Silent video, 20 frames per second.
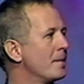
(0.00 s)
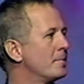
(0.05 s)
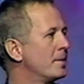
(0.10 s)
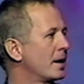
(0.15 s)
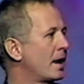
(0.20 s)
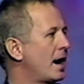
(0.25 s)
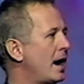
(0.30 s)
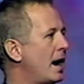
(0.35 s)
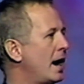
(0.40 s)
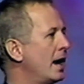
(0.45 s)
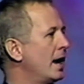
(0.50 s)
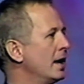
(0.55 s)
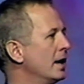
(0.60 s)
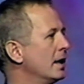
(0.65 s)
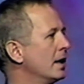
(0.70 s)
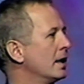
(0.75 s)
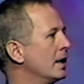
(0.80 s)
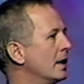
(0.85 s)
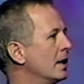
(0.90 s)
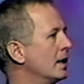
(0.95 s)
but I
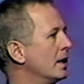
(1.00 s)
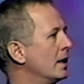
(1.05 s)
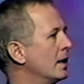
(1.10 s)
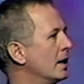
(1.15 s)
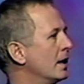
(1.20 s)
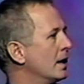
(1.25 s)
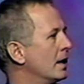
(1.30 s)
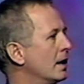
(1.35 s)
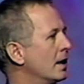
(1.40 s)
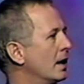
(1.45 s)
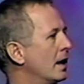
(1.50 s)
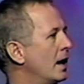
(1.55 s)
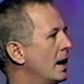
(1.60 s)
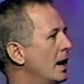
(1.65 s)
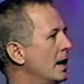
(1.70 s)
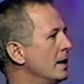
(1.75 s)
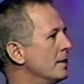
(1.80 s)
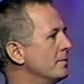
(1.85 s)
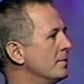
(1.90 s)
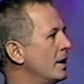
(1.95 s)

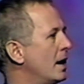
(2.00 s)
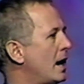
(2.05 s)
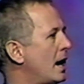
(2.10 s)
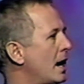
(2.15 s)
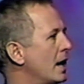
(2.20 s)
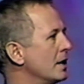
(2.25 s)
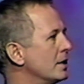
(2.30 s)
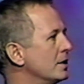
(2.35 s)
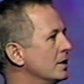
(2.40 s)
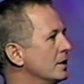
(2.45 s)
am not.